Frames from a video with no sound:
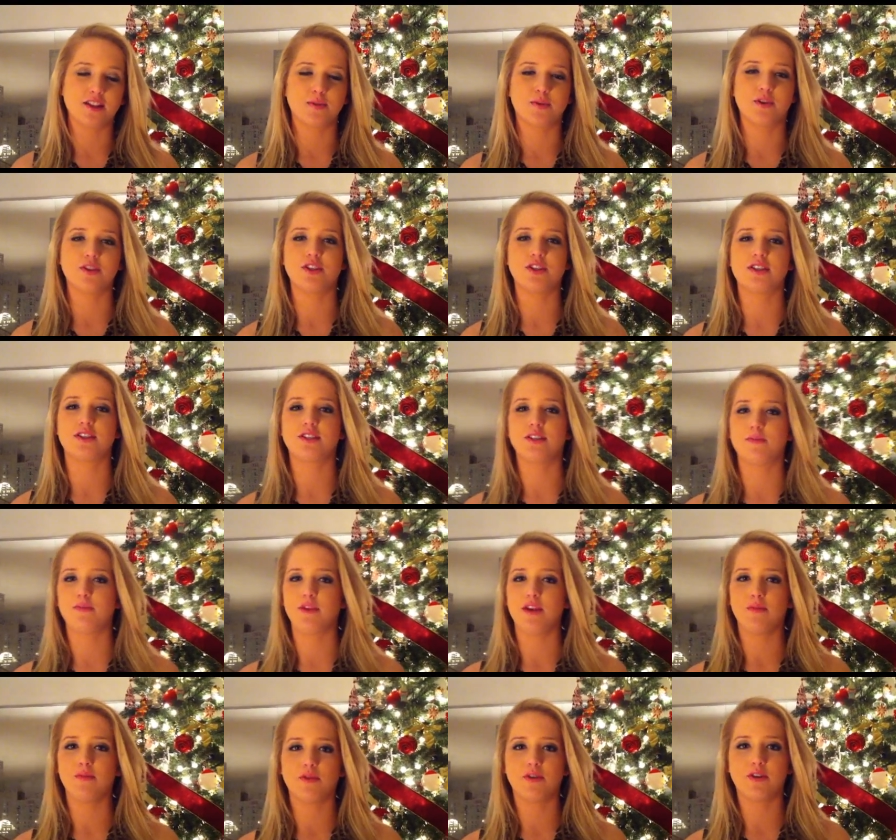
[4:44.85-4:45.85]
It's where
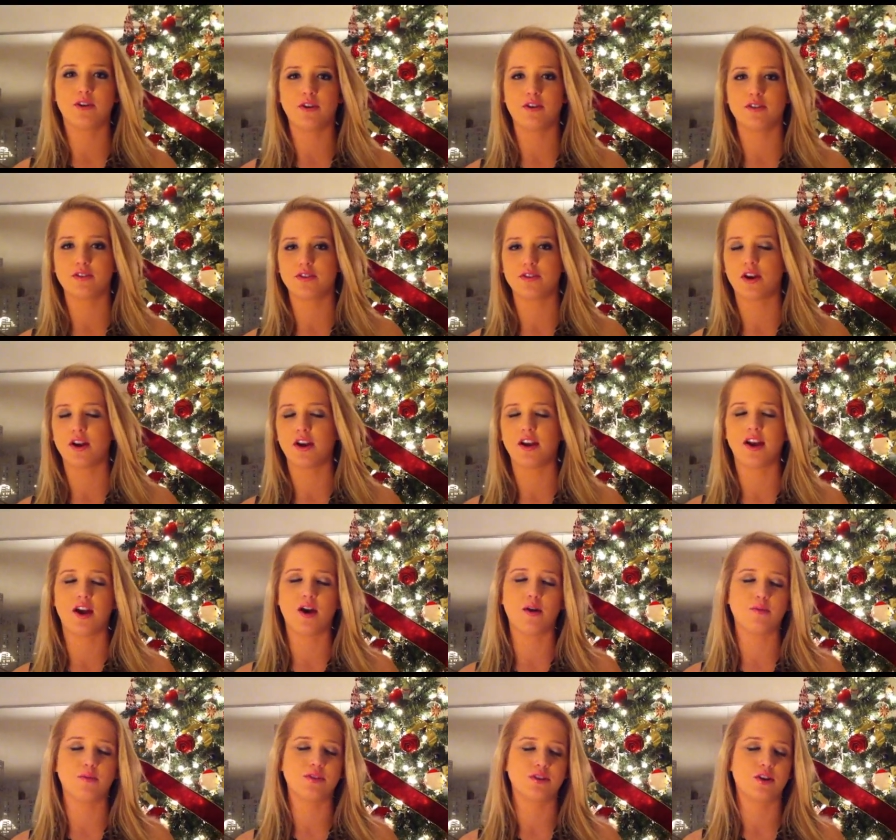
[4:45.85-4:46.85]
Justin Bieber started
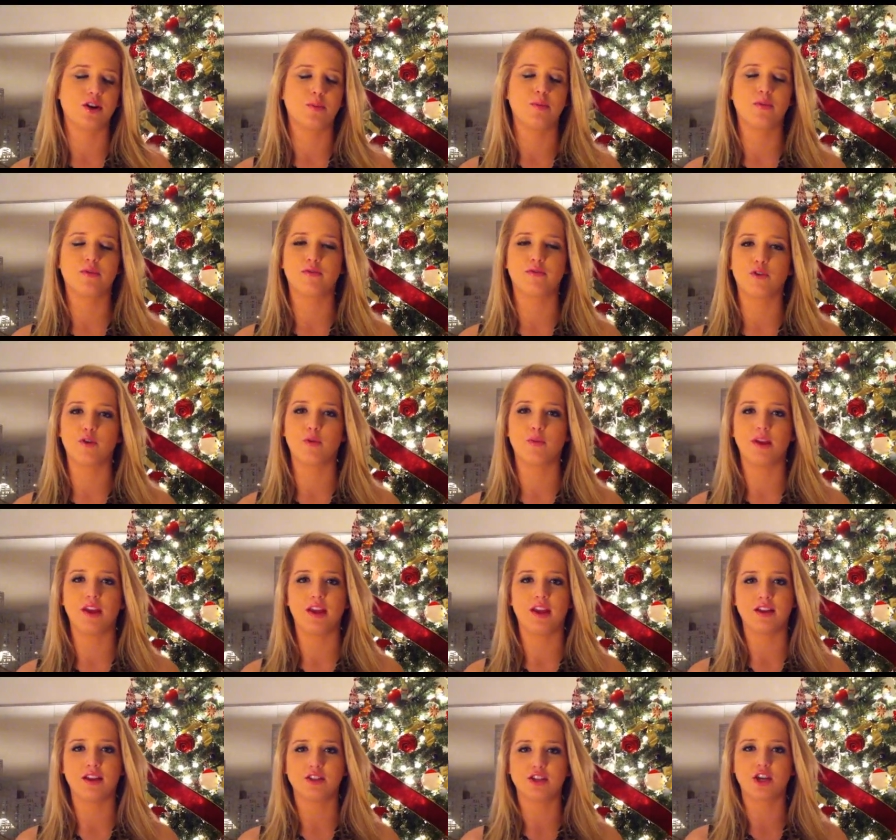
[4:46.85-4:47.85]
out and started
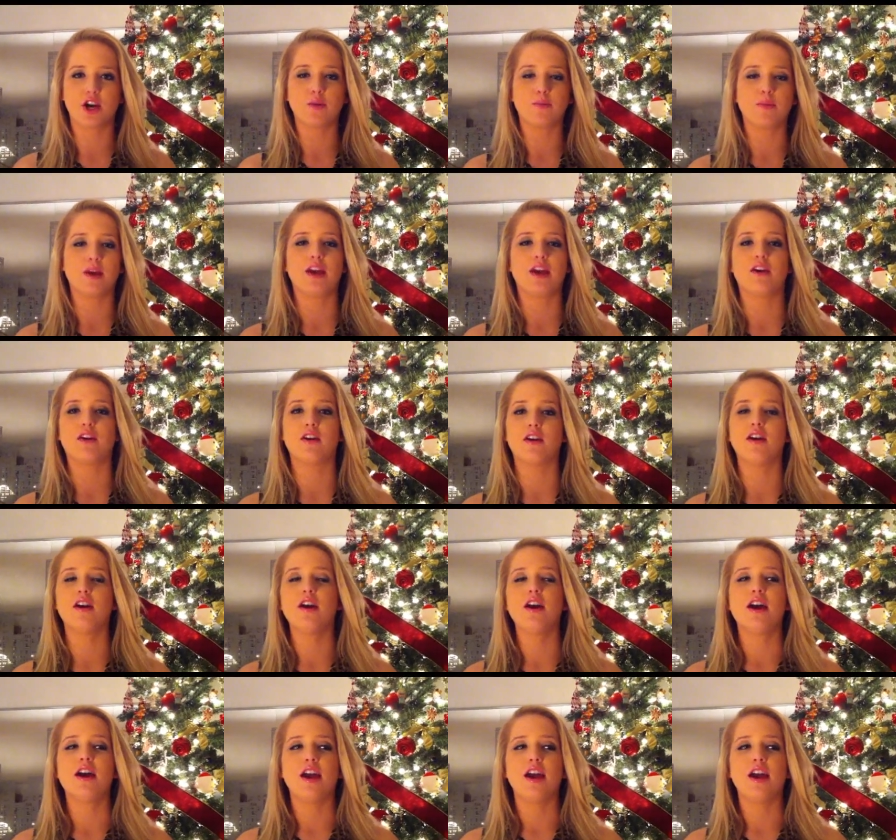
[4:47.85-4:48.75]
performing, and John Mayer.